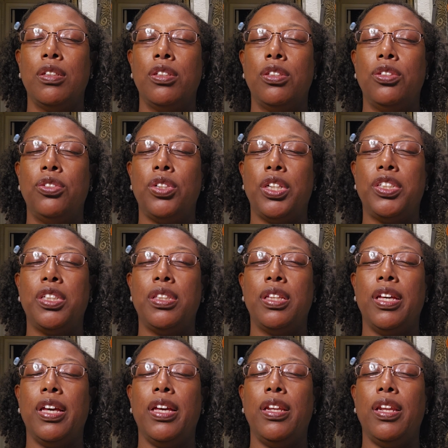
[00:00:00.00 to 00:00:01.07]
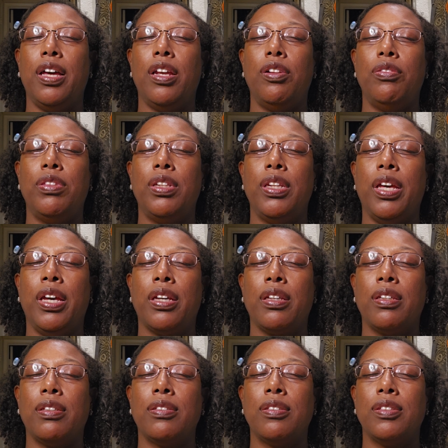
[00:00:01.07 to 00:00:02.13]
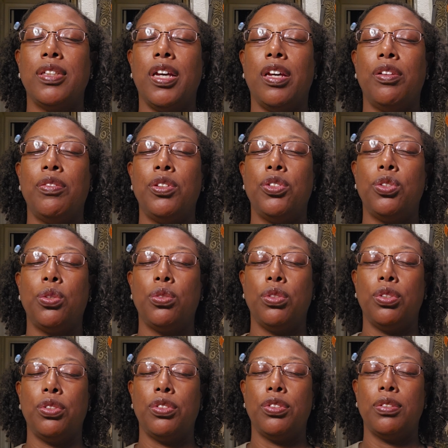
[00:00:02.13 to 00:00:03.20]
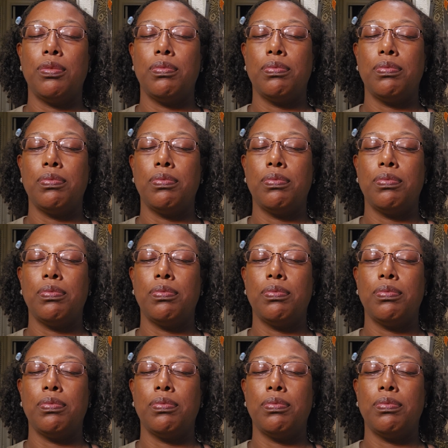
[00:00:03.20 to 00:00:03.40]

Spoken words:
stretching the head out of the neck, out of the shoulders.